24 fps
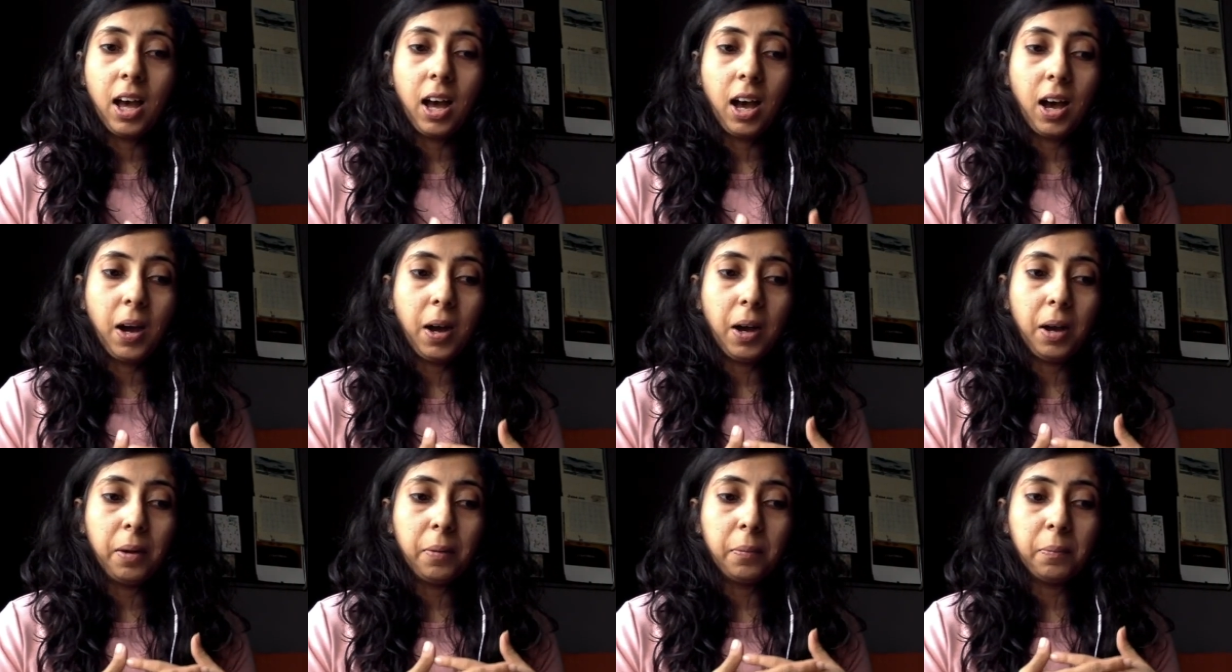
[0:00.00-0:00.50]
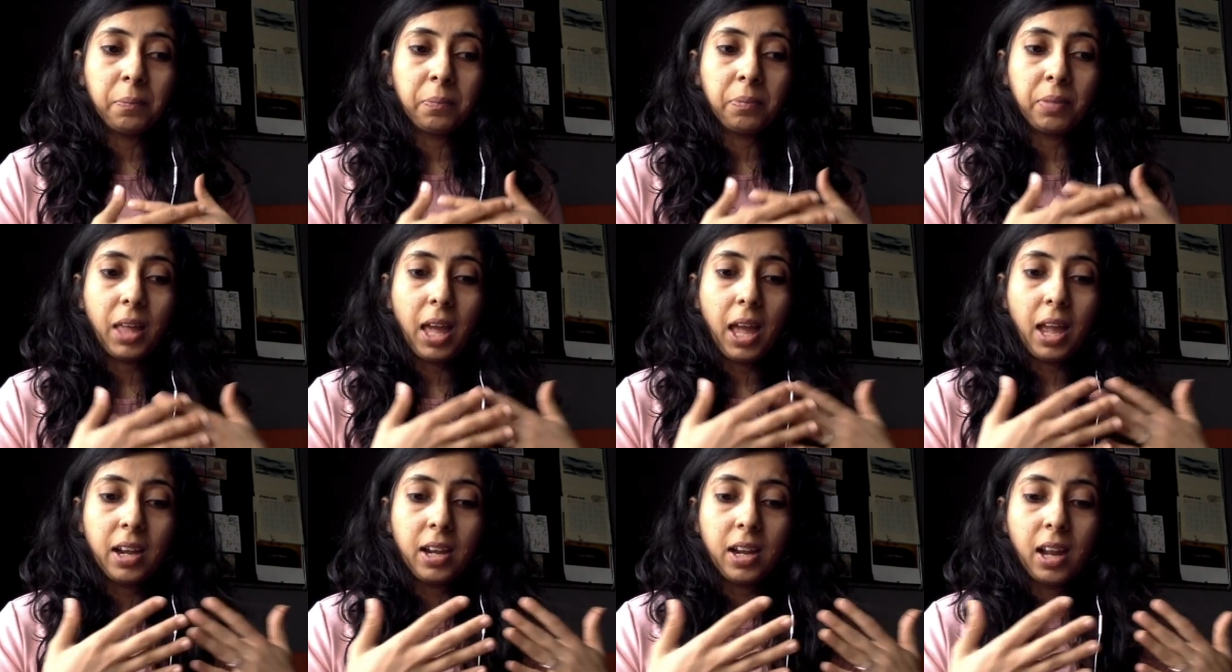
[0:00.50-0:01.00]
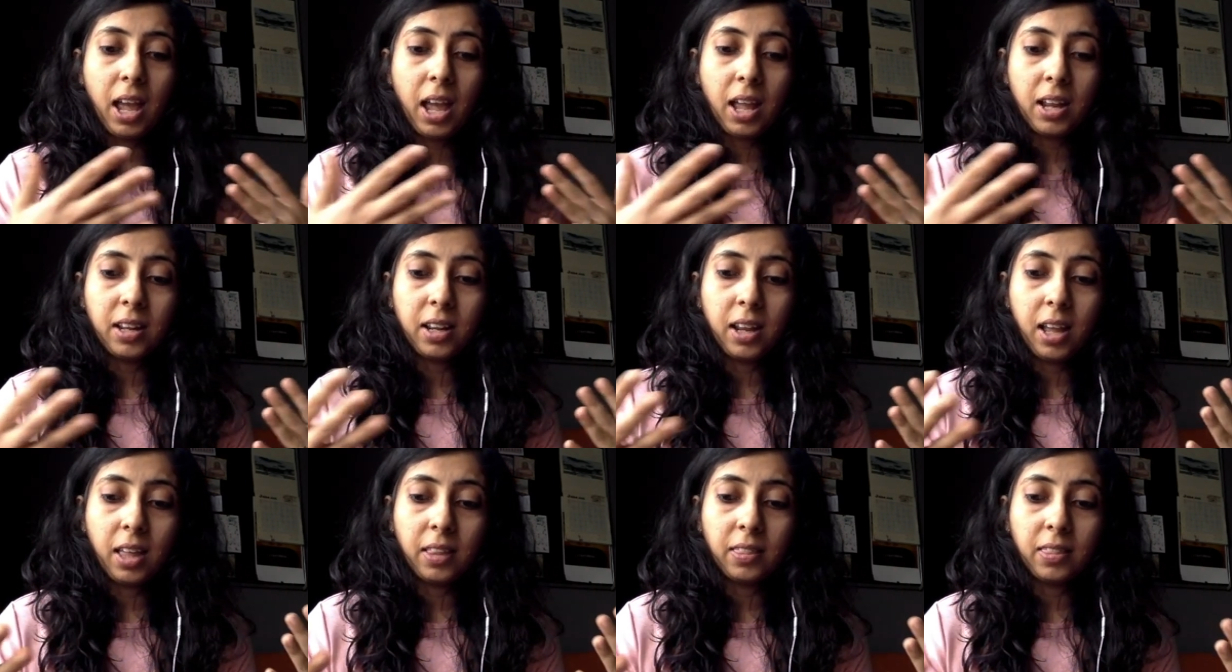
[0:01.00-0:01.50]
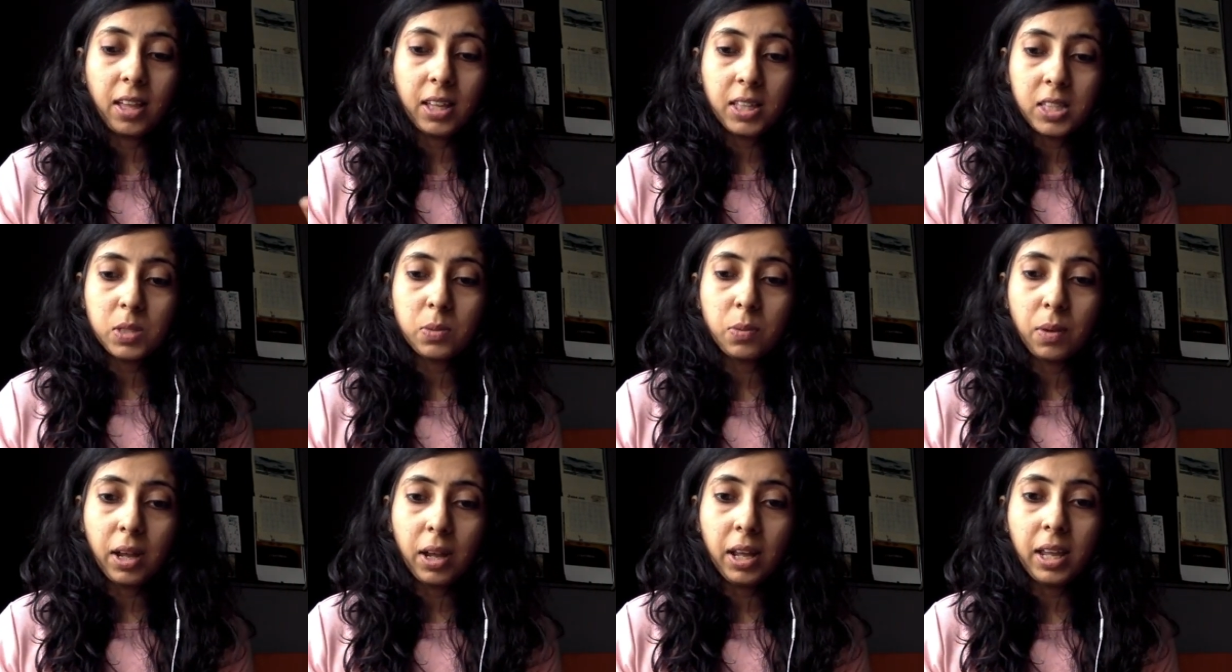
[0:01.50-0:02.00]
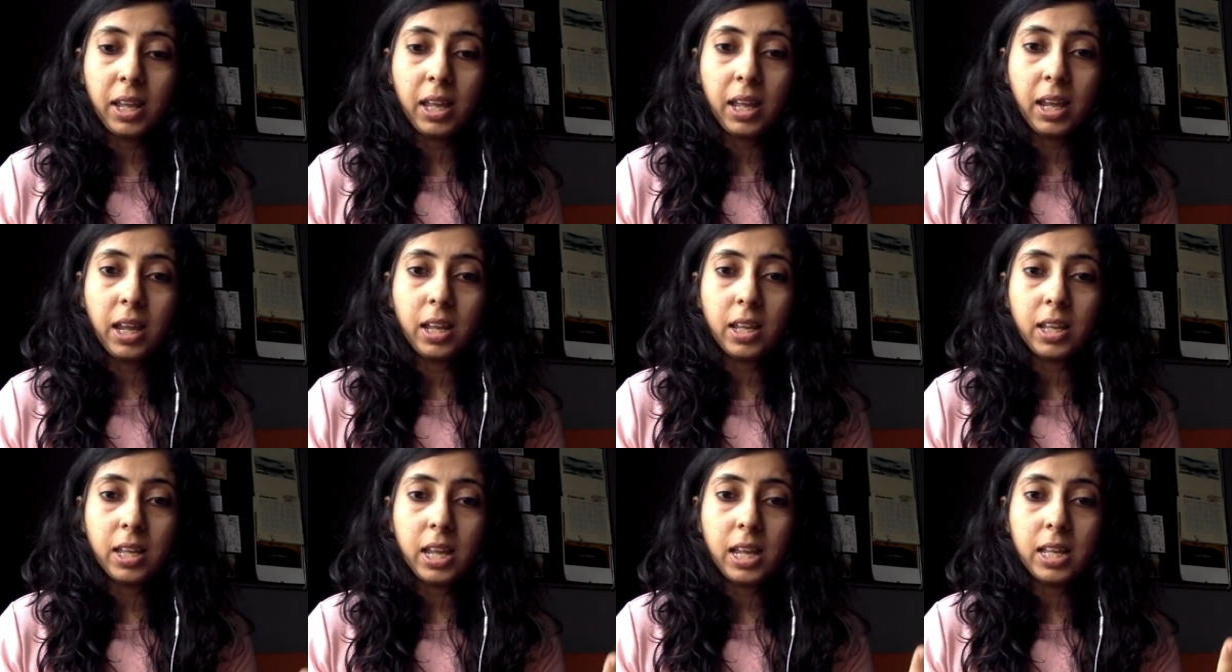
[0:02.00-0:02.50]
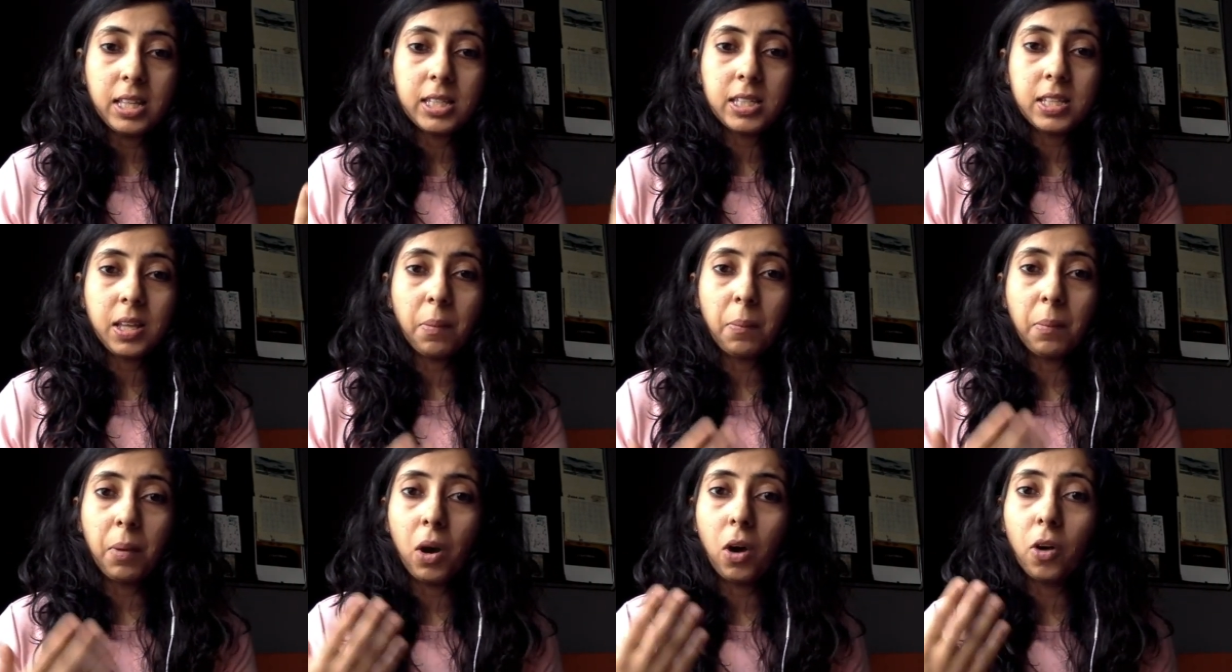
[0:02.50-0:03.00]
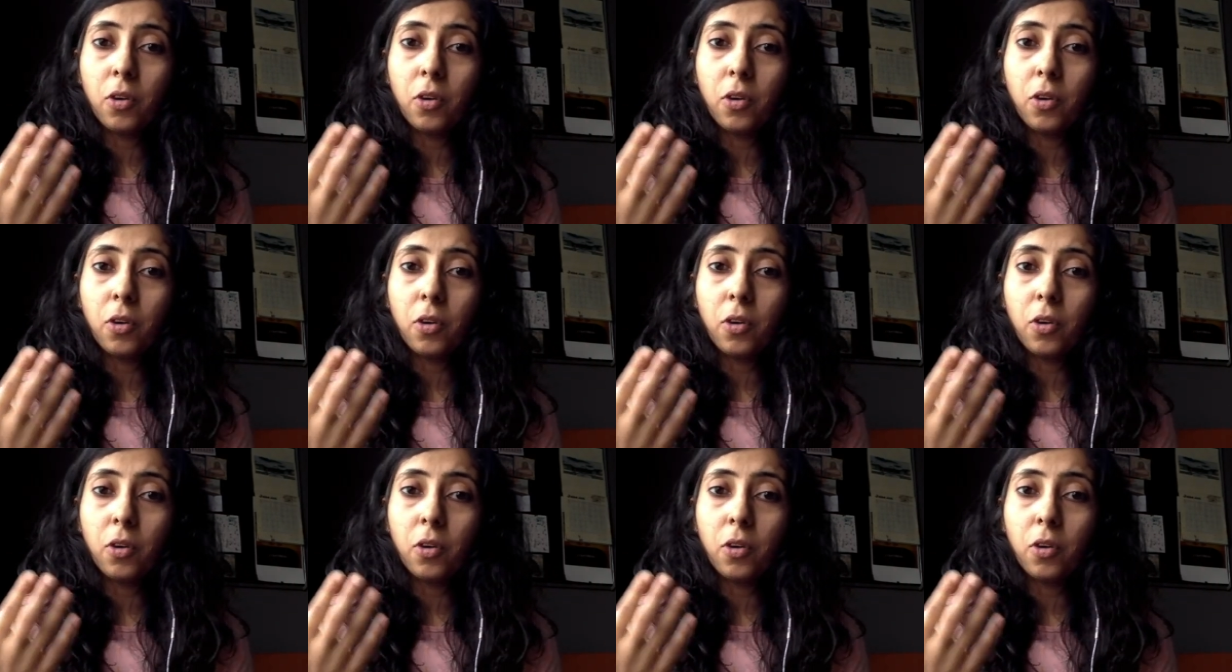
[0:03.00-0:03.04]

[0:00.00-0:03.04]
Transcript: um, and, and, and that's why it somehow